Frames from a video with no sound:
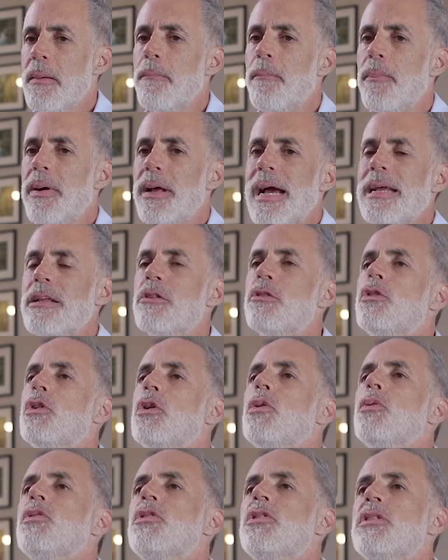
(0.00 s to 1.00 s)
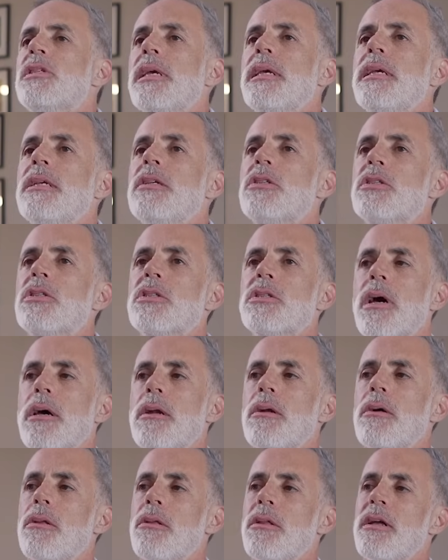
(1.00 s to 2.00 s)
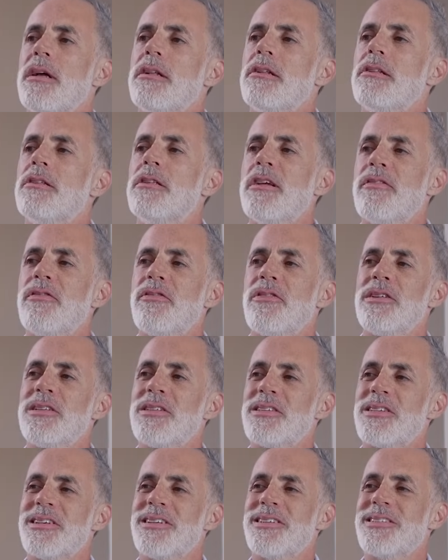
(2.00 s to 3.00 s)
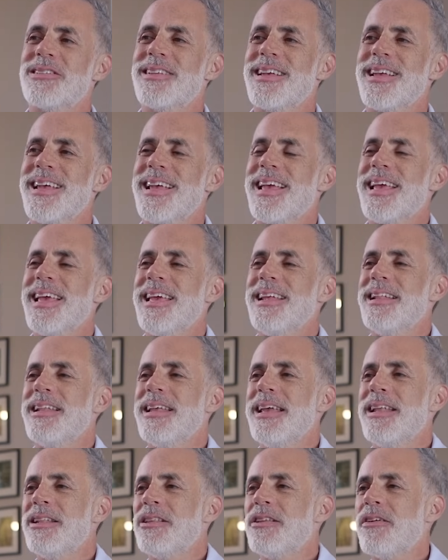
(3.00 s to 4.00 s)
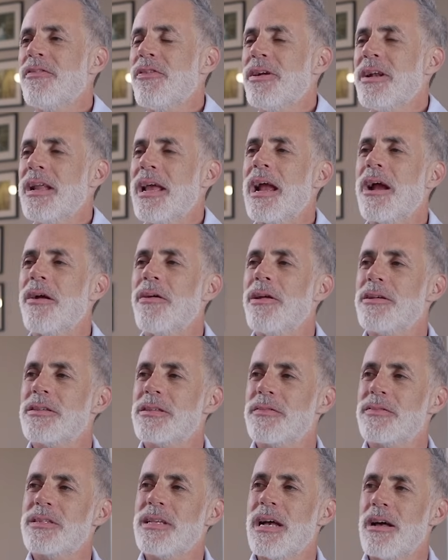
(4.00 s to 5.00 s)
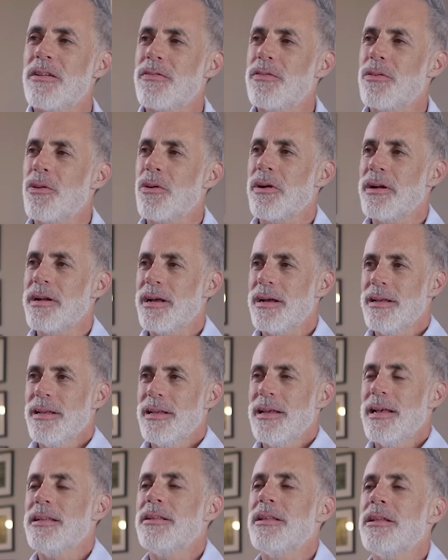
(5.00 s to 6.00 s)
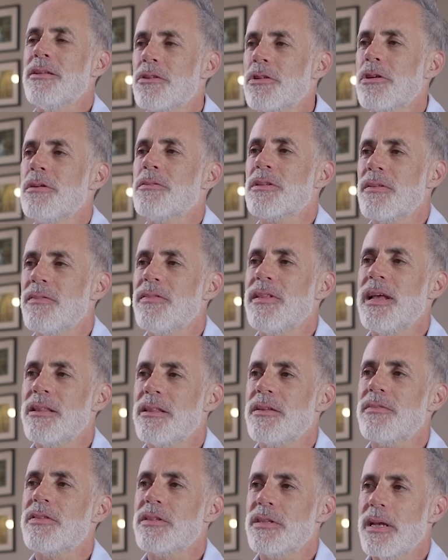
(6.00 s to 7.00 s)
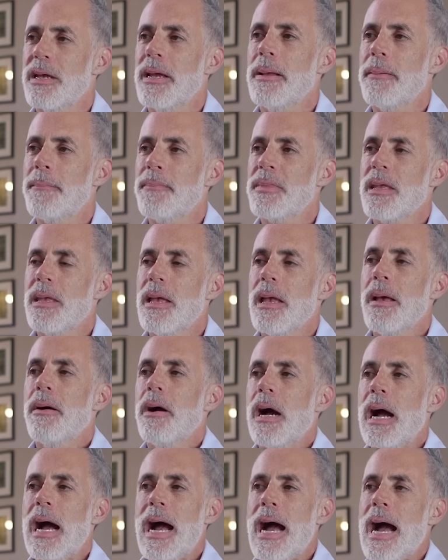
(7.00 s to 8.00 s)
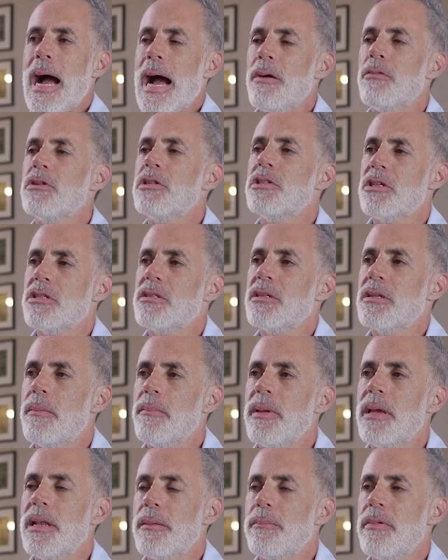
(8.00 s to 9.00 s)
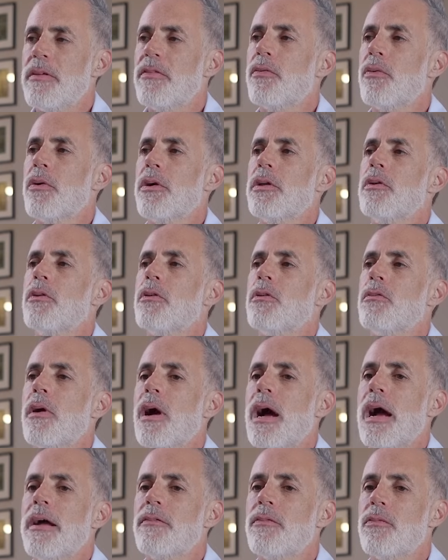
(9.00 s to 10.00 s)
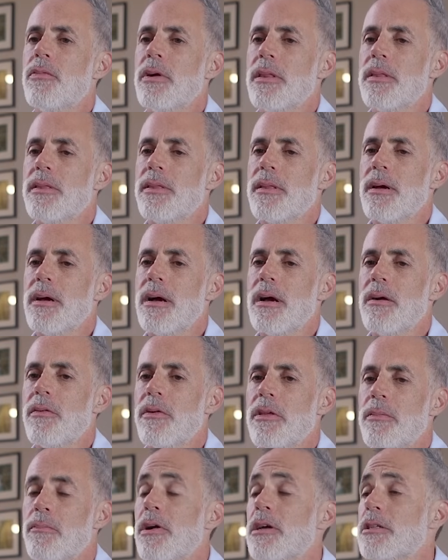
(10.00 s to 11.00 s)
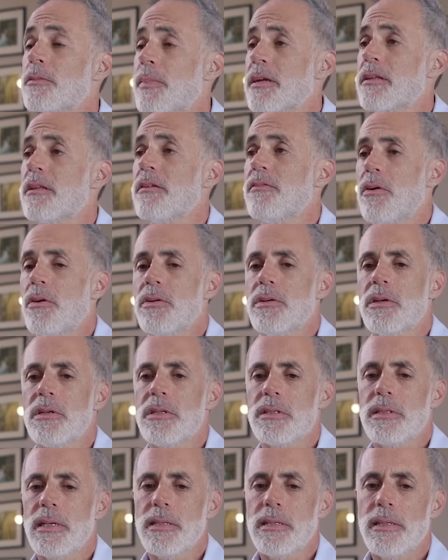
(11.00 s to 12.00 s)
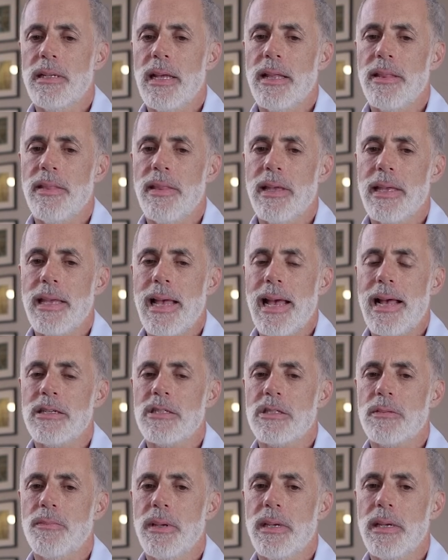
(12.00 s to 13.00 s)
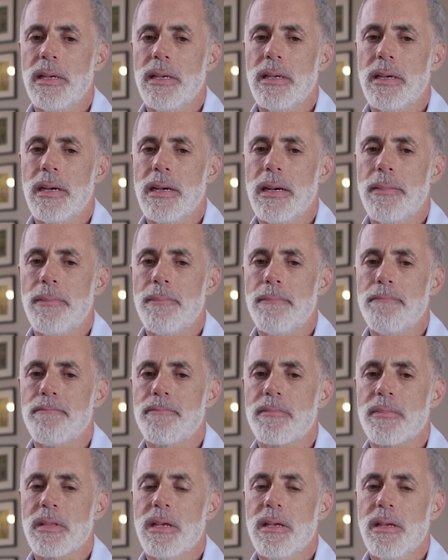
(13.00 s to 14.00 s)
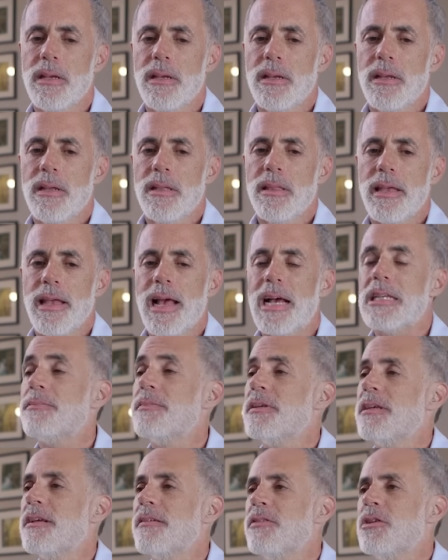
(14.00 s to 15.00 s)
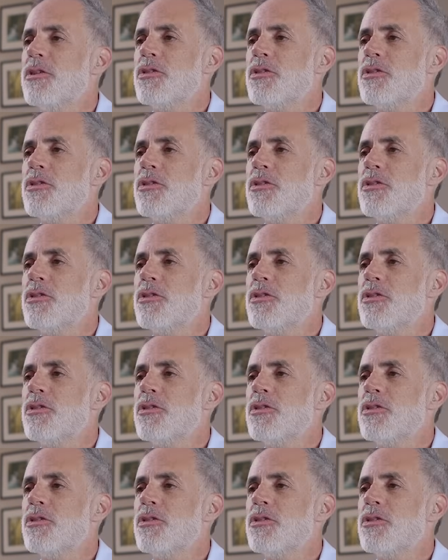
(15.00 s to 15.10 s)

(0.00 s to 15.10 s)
But I do see subtle differences in different areas of South Florida in terms of length of stay. I was just in a meeting before you arrived with prospective owners, and they asked me if you